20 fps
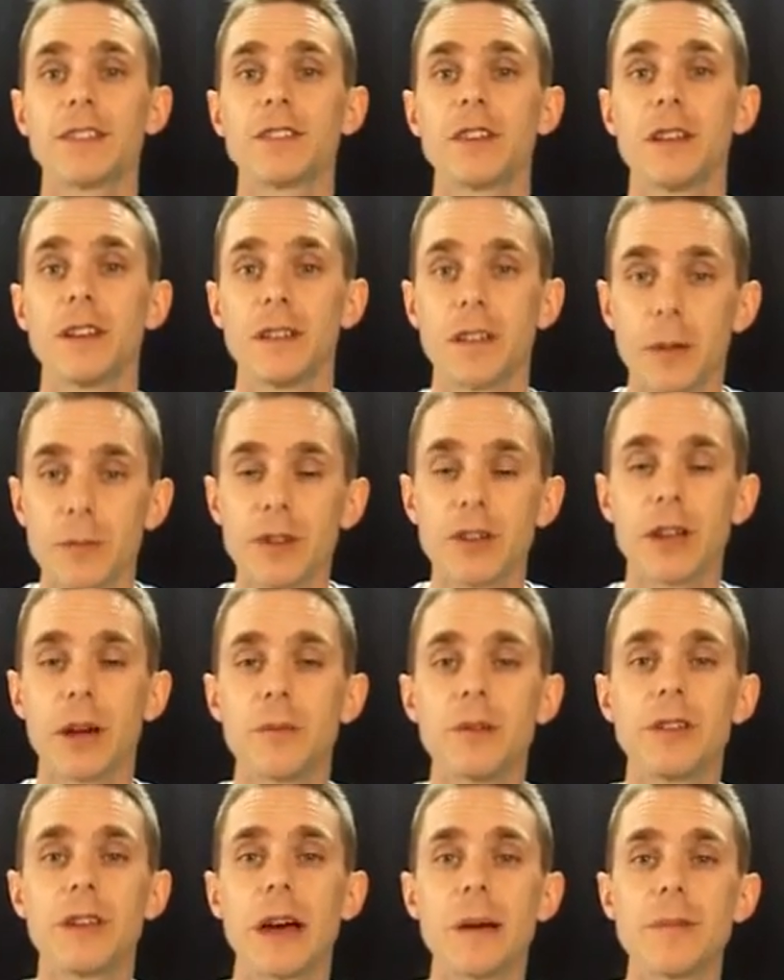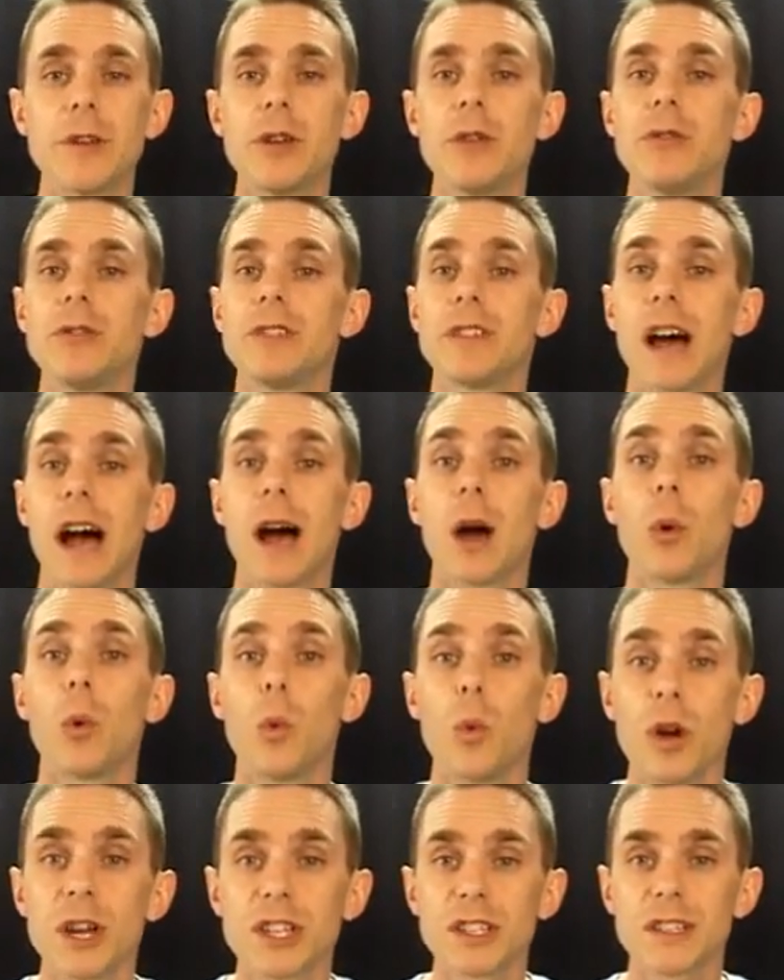That's
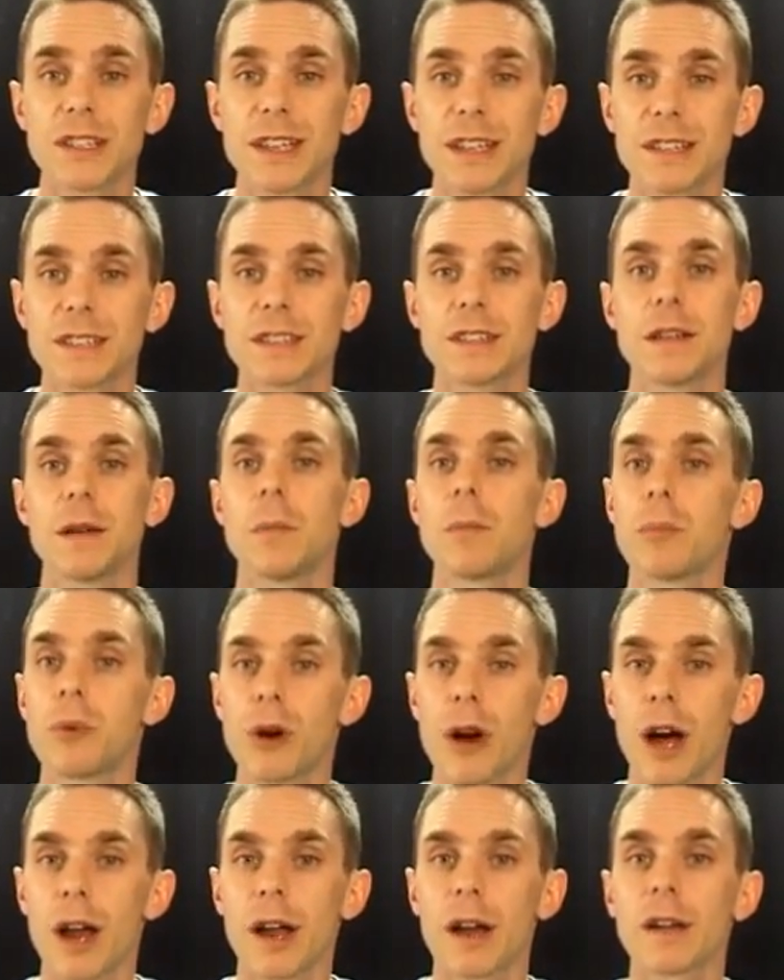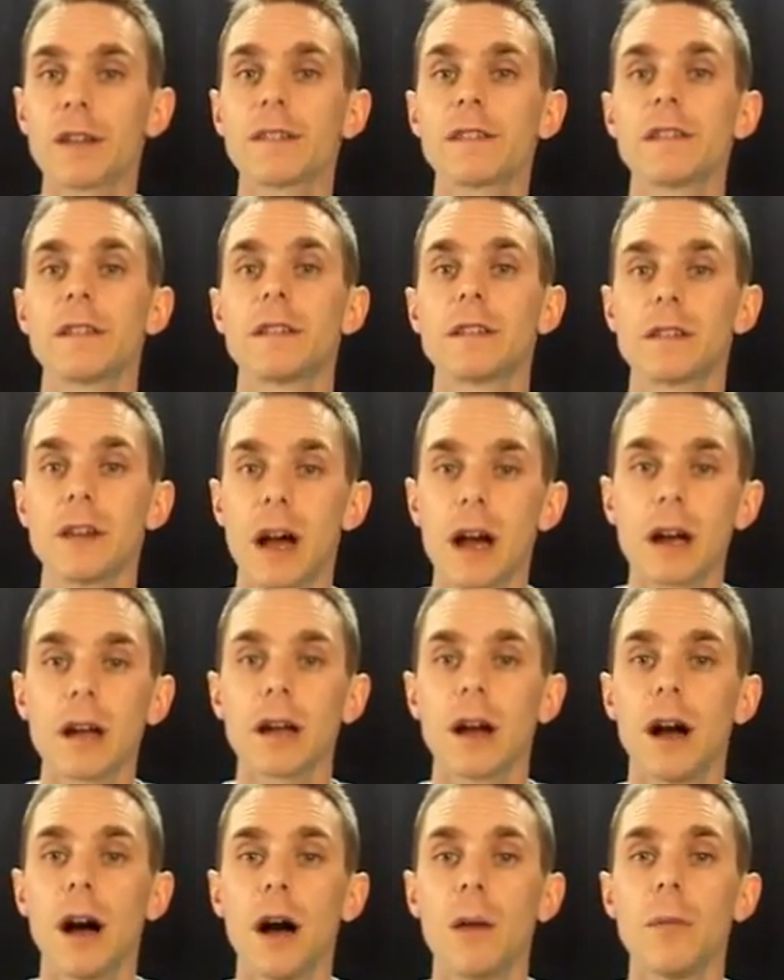
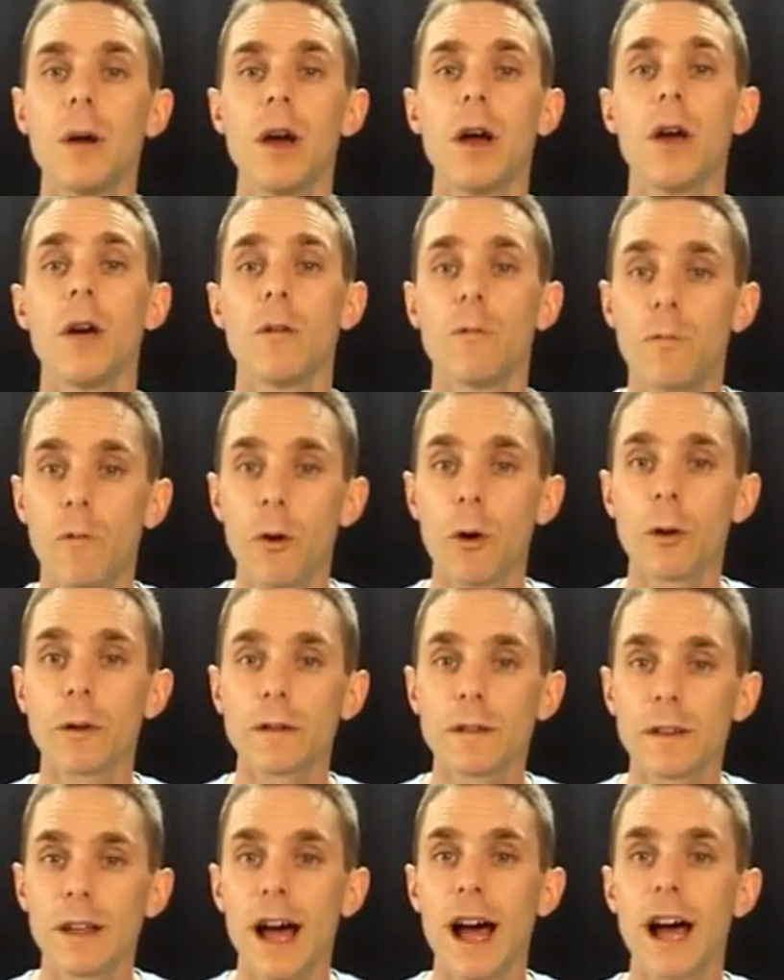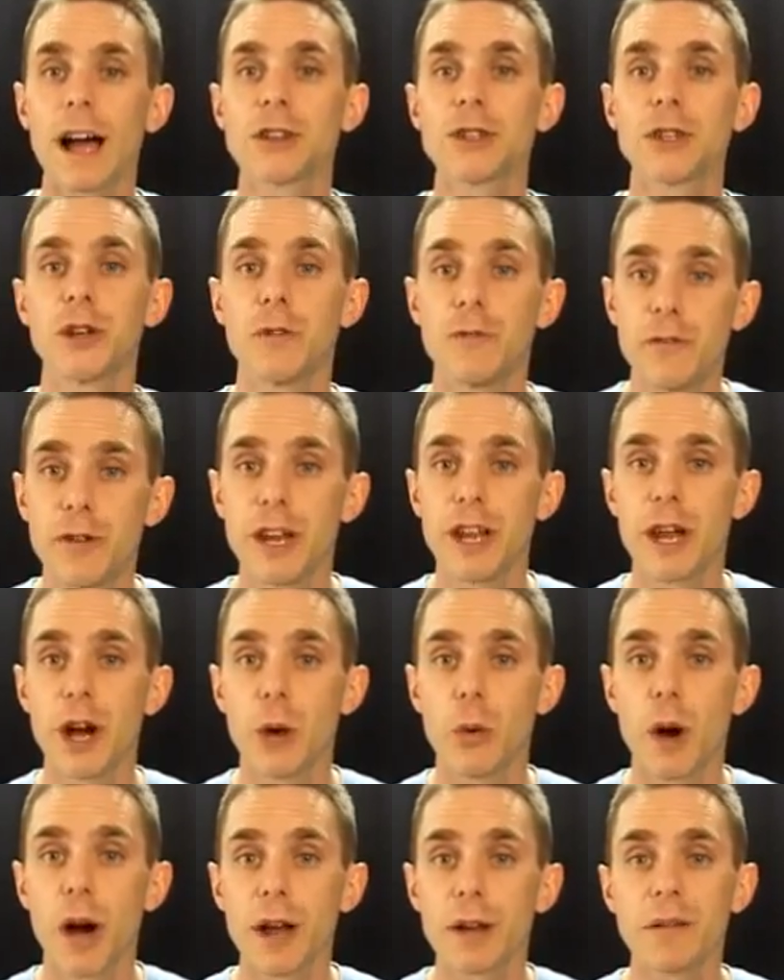
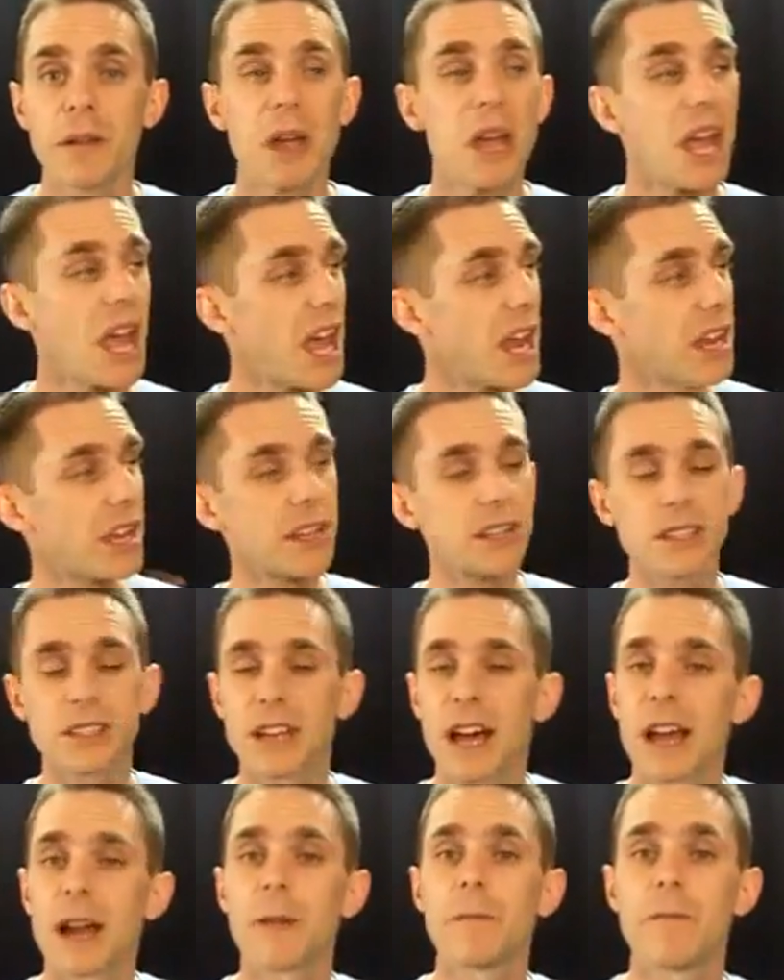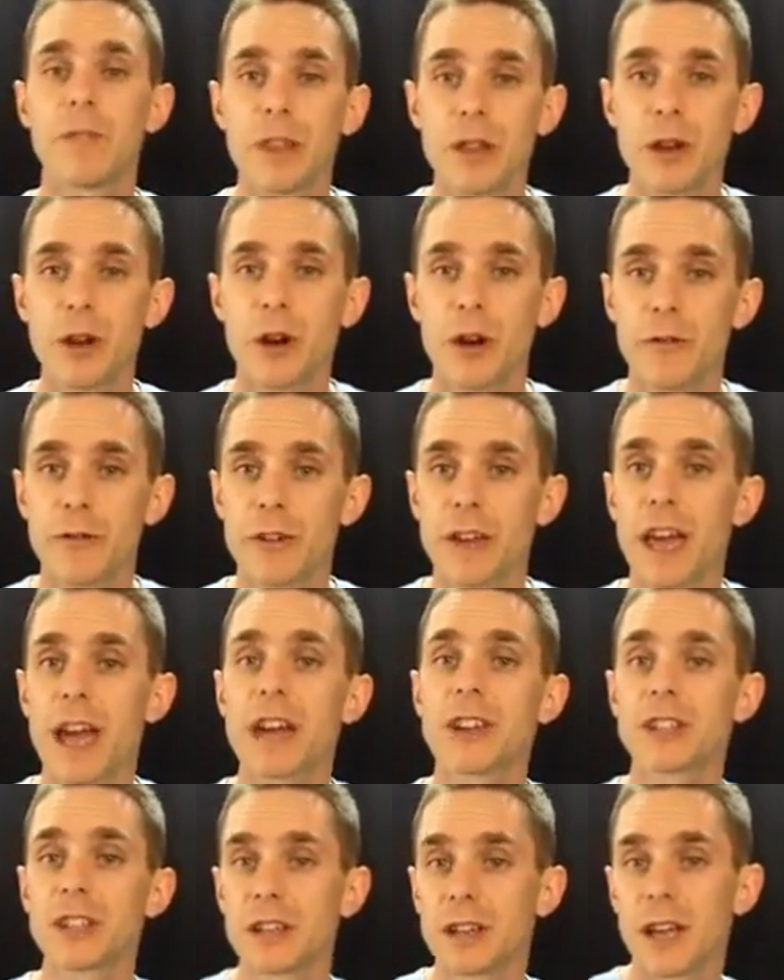www.wishlistproducts.com/video1. And you can sign up for the
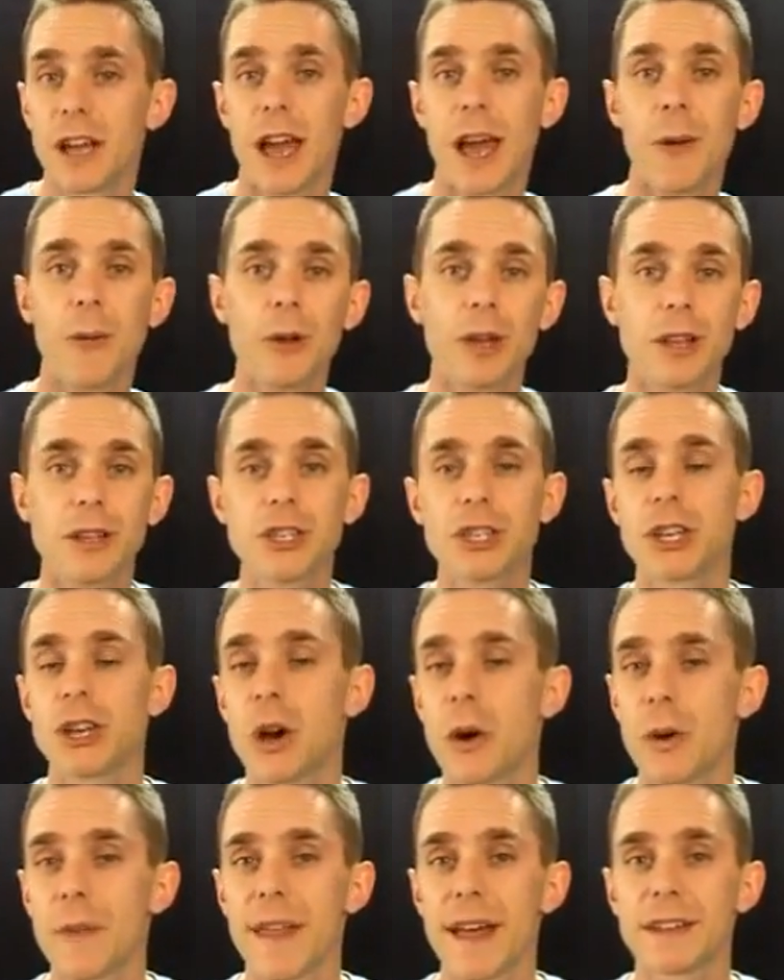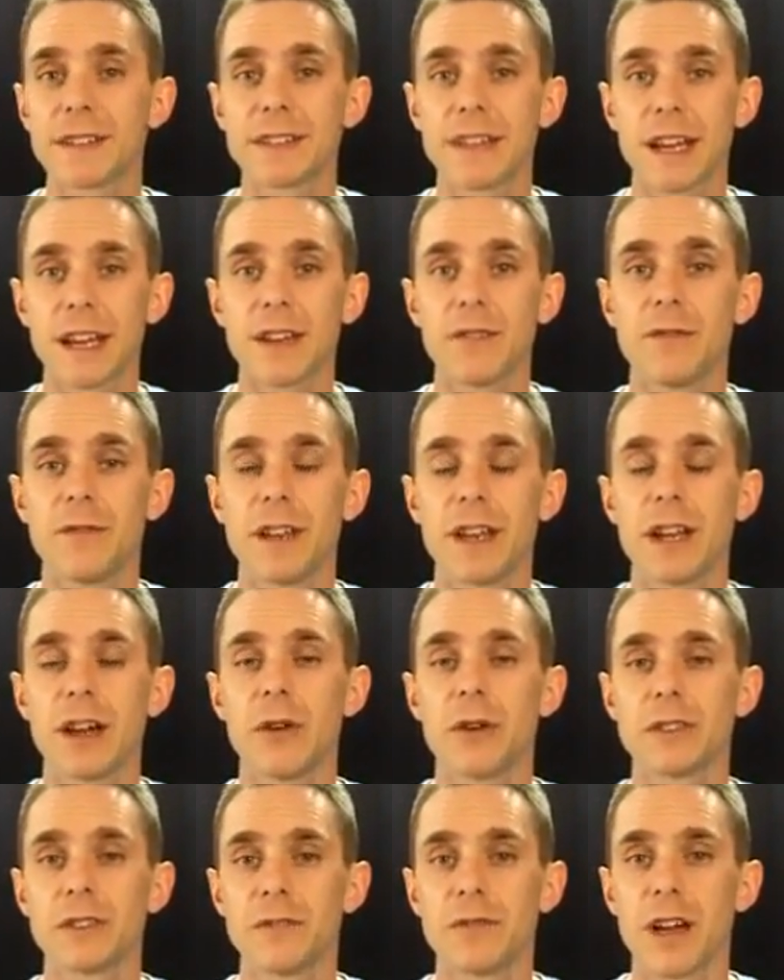notification, and we'll let you know when that second
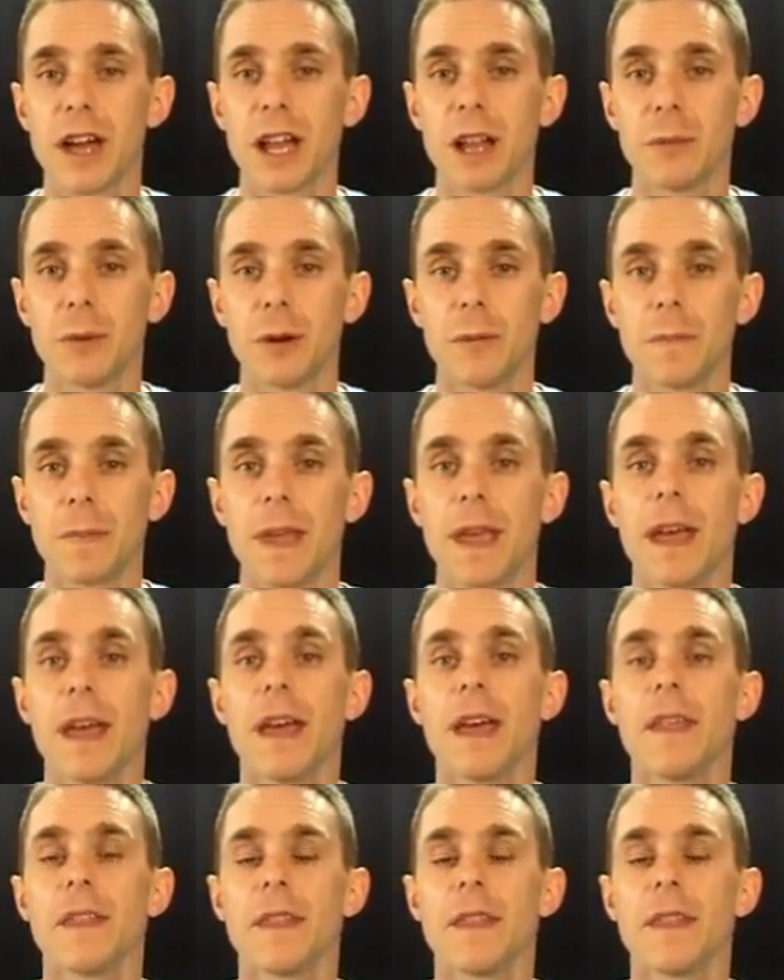video is available.